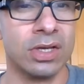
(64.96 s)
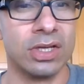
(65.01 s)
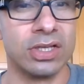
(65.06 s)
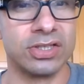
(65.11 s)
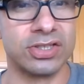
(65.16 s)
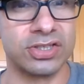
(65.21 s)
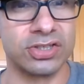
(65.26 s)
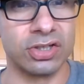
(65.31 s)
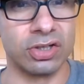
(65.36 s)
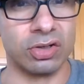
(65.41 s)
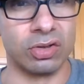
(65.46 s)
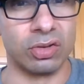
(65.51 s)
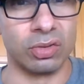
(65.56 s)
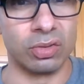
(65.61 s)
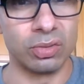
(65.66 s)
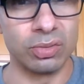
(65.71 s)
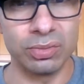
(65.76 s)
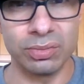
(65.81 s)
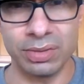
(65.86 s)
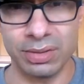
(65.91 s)

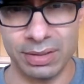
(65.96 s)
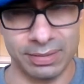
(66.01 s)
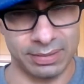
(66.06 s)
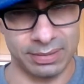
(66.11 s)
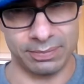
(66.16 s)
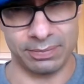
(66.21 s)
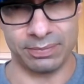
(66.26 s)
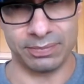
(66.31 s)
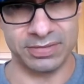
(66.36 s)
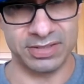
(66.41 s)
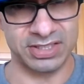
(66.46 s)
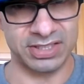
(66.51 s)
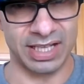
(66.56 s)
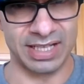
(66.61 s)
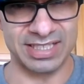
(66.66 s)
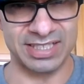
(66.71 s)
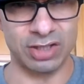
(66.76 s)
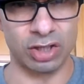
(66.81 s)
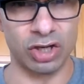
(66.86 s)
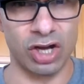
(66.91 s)
So
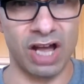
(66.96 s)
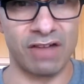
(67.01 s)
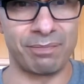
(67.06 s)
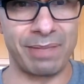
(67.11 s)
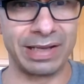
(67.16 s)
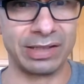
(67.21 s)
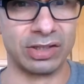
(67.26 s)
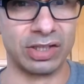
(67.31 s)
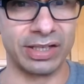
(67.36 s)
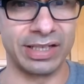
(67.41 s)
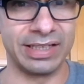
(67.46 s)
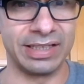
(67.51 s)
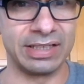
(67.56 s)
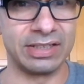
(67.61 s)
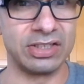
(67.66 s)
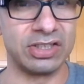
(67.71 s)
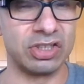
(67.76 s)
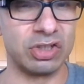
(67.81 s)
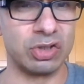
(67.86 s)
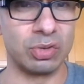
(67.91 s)
let's start off by looking
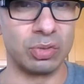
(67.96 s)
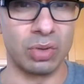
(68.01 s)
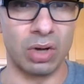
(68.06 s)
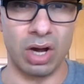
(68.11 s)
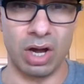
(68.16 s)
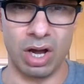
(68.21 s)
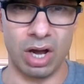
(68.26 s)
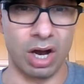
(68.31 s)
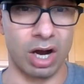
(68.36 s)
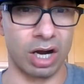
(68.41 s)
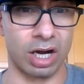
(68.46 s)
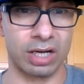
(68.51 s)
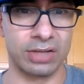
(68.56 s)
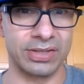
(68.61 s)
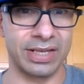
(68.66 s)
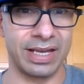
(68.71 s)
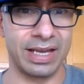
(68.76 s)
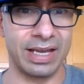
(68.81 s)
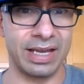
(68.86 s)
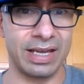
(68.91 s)
into are
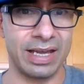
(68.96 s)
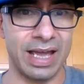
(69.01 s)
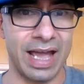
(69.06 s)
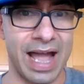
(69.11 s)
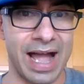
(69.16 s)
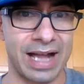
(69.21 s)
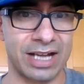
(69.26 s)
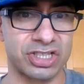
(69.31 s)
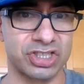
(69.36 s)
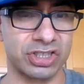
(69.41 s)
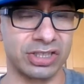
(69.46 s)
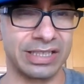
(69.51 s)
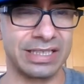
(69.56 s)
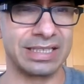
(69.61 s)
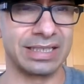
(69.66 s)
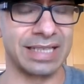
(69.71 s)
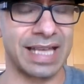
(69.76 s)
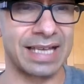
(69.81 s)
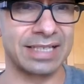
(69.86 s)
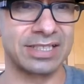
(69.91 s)
they
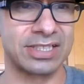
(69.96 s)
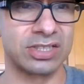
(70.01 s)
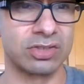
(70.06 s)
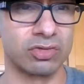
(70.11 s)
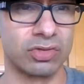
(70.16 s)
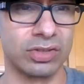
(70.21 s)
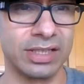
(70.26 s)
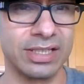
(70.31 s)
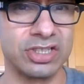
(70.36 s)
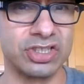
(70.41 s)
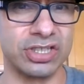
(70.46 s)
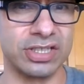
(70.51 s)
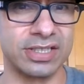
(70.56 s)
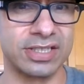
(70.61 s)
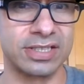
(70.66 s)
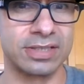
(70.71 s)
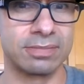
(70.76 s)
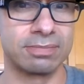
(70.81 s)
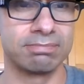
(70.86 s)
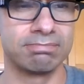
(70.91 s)
actually less
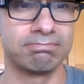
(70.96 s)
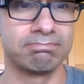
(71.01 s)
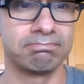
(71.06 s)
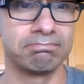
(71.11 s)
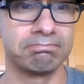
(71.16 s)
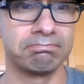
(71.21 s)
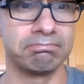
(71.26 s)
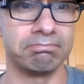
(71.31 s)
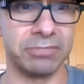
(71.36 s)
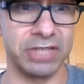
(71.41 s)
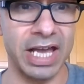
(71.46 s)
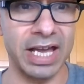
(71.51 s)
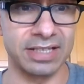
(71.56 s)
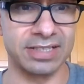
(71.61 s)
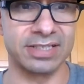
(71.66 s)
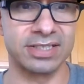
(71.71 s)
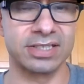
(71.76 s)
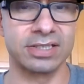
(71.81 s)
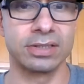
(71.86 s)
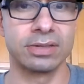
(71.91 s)
religious?
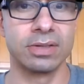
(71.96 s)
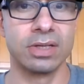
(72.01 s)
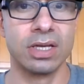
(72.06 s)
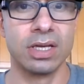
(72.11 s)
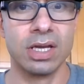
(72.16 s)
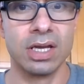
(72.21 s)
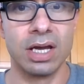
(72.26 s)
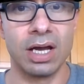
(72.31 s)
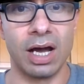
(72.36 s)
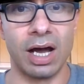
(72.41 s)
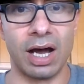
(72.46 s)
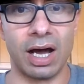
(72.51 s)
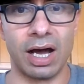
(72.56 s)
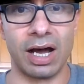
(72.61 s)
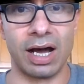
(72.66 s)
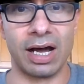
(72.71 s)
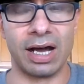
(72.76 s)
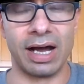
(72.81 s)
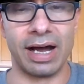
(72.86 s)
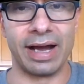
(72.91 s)
Yes,
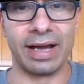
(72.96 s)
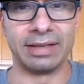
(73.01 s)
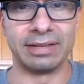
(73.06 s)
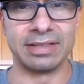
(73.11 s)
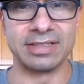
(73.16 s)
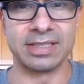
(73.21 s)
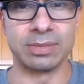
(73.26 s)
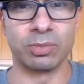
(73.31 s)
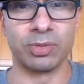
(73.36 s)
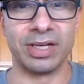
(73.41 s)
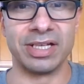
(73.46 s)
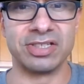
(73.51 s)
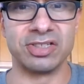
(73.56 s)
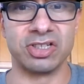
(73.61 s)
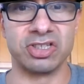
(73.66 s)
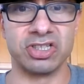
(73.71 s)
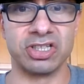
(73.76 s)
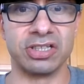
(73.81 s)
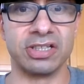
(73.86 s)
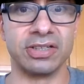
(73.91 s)
uh, I did some
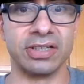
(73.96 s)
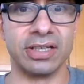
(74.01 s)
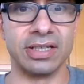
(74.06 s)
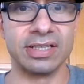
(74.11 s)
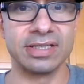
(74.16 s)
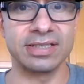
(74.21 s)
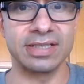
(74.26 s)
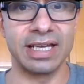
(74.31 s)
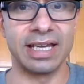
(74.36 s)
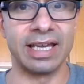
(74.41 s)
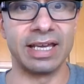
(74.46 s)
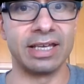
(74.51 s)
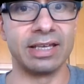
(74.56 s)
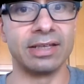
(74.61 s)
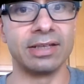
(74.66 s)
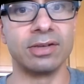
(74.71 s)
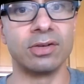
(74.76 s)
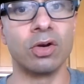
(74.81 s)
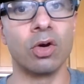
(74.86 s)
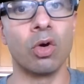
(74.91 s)
research into this,
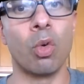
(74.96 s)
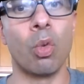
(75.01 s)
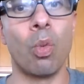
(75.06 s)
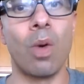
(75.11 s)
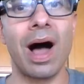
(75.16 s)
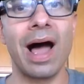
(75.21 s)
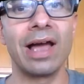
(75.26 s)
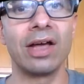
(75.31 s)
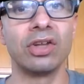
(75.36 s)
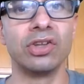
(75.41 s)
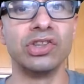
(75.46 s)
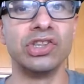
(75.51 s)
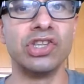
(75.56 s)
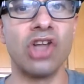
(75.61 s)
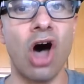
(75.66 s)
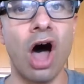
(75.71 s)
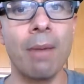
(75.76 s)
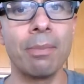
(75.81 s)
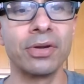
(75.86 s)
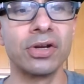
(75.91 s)
and while
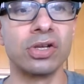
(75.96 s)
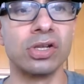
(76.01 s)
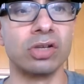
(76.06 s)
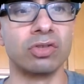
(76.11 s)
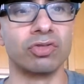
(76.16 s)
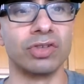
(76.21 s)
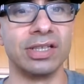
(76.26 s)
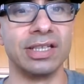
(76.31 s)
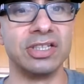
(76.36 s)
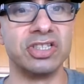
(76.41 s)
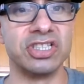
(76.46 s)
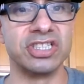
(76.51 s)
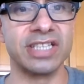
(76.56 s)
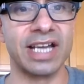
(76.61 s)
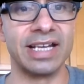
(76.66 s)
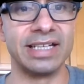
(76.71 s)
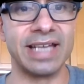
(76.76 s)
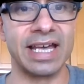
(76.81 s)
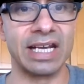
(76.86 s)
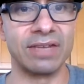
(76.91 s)
nominal religious
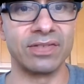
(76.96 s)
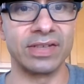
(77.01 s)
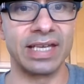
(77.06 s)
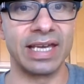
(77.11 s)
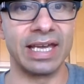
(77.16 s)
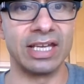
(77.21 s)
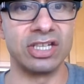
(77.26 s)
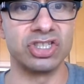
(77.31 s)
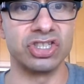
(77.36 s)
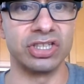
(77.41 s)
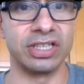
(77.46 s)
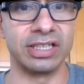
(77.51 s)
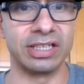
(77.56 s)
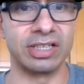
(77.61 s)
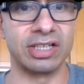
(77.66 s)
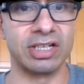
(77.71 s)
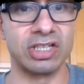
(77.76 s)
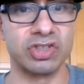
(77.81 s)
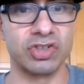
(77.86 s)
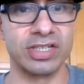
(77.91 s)
identification
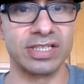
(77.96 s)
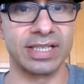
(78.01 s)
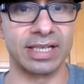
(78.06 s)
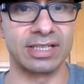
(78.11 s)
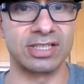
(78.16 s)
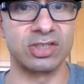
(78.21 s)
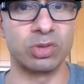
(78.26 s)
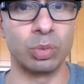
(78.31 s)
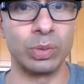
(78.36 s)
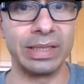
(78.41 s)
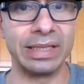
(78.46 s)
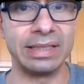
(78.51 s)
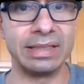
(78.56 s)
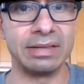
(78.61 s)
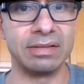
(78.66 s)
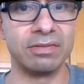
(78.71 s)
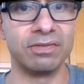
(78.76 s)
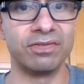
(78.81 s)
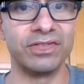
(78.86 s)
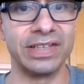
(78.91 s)
in countries like
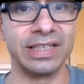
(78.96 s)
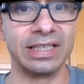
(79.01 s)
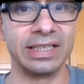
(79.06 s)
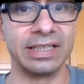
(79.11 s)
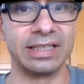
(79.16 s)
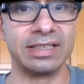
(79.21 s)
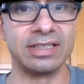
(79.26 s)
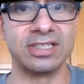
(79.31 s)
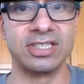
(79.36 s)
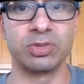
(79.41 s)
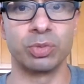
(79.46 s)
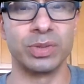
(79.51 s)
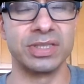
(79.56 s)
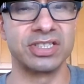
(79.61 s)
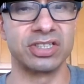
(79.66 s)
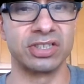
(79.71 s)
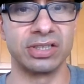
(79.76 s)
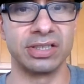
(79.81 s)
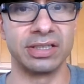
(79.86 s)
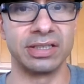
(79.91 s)
Sweden, Finland,
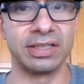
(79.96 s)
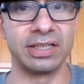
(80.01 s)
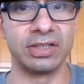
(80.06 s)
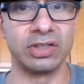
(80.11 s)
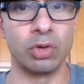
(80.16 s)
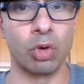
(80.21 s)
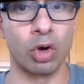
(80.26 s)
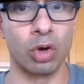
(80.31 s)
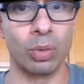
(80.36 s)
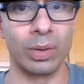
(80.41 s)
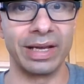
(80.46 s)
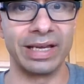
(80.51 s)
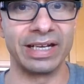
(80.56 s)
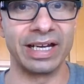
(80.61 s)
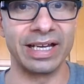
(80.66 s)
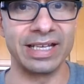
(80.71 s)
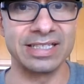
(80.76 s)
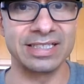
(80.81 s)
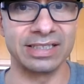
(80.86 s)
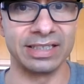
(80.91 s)
Switzerland, and Norway and
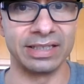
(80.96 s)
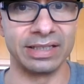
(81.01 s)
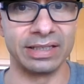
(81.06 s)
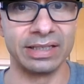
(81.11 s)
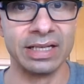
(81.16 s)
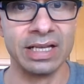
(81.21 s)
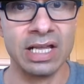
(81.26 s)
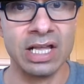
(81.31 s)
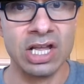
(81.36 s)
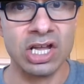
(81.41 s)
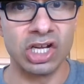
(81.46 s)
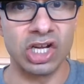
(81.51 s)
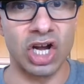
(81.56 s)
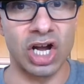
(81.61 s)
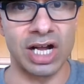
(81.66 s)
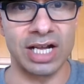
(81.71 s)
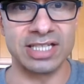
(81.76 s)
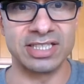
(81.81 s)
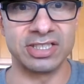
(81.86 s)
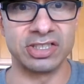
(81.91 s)
Iceland
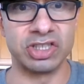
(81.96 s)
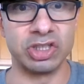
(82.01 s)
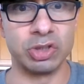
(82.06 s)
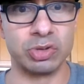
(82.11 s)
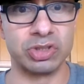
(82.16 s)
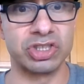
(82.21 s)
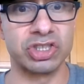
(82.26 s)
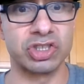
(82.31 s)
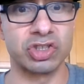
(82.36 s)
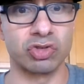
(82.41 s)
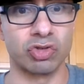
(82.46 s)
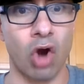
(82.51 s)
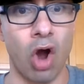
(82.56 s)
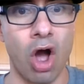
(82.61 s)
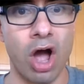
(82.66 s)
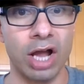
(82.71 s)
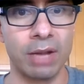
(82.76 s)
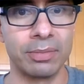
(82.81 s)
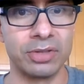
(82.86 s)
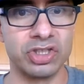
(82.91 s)
constitutes
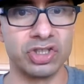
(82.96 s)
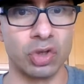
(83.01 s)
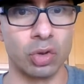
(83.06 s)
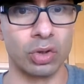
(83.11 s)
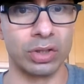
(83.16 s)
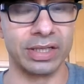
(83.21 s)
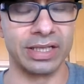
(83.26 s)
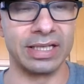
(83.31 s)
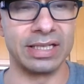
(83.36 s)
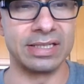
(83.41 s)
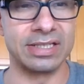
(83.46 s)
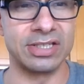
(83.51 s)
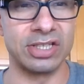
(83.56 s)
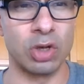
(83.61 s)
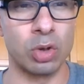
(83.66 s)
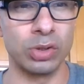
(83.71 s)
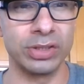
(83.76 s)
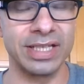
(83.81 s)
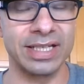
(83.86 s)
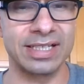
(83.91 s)
strong majorities,
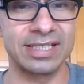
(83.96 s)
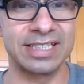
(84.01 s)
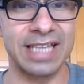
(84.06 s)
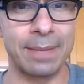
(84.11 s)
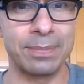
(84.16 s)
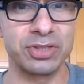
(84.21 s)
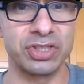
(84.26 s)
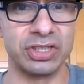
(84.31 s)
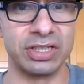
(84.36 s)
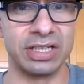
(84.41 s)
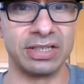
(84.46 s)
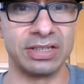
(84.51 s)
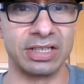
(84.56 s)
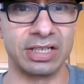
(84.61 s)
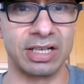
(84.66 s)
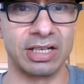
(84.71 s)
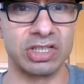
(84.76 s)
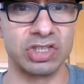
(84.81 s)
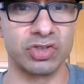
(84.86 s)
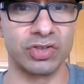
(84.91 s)
the only exception in the
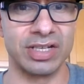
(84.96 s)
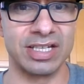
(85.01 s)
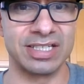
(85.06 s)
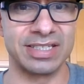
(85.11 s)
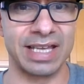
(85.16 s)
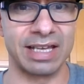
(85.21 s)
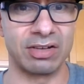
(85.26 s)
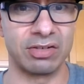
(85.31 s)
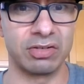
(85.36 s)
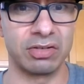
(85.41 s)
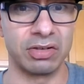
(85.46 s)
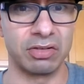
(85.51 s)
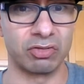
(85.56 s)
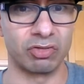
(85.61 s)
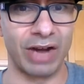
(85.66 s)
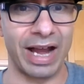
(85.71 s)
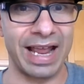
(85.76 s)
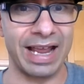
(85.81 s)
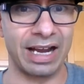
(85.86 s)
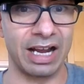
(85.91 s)
countries that
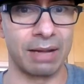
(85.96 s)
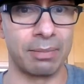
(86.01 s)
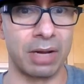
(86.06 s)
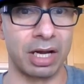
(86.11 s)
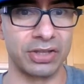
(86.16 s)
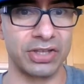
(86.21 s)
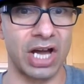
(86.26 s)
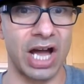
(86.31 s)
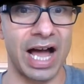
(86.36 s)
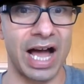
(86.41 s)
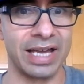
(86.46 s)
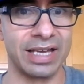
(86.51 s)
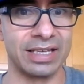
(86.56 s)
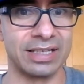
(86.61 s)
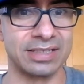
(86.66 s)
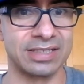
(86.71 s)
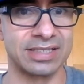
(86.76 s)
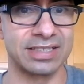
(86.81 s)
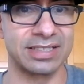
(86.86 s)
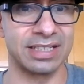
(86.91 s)
rank among the
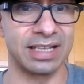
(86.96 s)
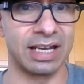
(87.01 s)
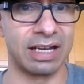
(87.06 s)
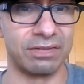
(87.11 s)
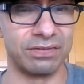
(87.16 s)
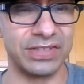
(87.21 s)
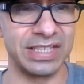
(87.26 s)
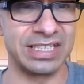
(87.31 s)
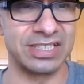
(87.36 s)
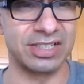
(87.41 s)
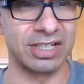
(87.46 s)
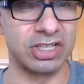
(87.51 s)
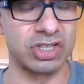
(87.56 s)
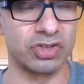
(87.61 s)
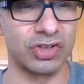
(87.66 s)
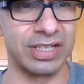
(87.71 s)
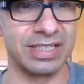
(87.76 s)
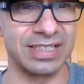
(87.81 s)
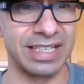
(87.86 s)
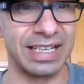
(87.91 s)
highest of these
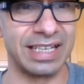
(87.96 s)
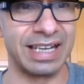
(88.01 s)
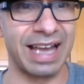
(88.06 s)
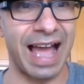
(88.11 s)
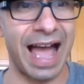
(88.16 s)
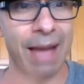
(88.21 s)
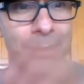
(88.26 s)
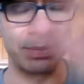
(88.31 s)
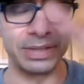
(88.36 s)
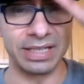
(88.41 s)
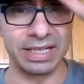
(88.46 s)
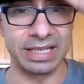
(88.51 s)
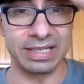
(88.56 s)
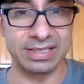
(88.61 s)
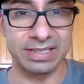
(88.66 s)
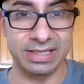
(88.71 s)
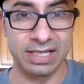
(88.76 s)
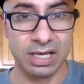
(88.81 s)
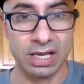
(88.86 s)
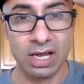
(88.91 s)
countries in
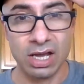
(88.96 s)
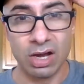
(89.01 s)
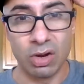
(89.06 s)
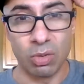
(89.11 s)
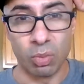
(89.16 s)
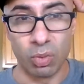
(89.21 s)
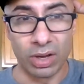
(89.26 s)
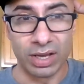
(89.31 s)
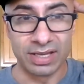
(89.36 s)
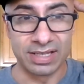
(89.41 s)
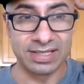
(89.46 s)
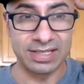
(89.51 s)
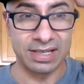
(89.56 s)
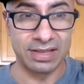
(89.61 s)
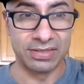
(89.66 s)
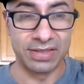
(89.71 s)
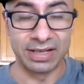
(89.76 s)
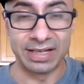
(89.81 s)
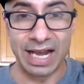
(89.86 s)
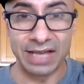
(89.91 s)
happiness was
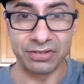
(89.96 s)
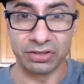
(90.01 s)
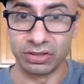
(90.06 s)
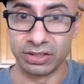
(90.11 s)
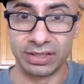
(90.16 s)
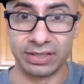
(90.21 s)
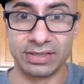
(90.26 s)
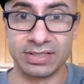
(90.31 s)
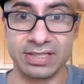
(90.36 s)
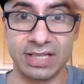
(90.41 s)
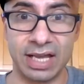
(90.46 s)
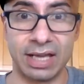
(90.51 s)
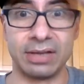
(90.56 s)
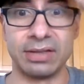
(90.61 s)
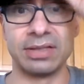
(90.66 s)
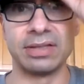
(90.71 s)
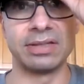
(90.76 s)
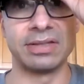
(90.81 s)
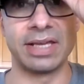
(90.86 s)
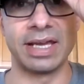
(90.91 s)
the Netherlands,
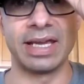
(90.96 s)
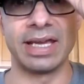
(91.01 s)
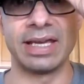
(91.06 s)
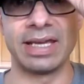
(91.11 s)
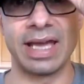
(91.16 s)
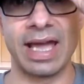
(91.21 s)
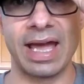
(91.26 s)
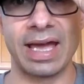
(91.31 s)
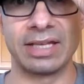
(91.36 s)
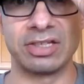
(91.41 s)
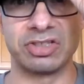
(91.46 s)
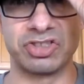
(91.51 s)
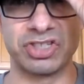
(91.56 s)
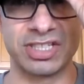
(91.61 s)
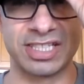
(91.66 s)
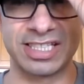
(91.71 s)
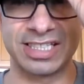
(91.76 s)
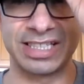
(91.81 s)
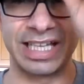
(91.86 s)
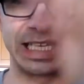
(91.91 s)
and they had
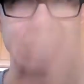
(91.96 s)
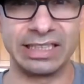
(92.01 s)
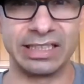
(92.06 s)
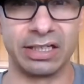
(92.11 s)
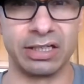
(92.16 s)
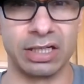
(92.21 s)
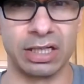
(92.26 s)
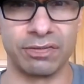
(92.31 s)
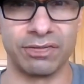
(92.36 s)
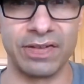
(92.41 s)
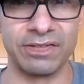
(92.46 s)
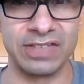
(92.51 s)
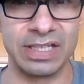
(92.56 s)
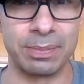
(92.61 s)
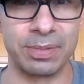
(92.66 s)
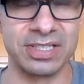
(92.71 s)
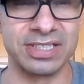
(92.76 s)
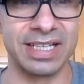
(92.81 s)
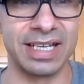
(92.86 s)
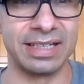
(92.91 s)
just slightly under
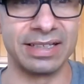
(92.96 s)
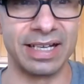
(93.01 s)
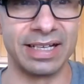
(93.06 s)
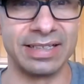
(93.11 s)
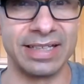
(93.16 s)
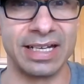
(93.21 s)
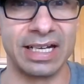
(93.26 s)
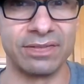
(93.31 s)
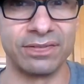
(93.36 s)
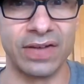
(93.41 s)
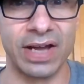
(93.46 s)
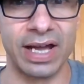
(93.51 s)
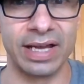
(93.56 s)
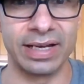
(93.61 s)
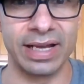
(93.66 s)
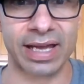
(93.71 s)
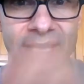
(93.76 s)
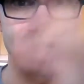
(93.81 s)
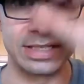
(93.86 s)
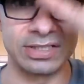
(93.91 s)
50%
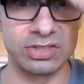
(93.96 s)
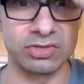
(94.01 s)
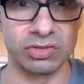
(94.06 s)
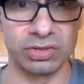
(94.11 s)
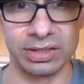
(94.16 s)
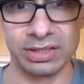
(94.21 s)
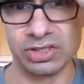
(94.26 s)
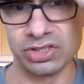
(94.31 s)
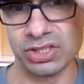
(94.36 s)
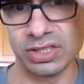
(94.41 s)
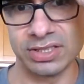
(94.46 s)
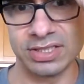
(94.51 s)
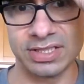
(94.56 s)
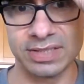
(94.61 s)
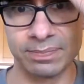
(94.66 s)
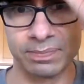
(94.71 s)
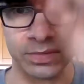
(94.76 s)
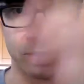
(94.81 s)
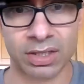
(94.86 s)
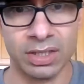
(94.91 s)
identified as religious.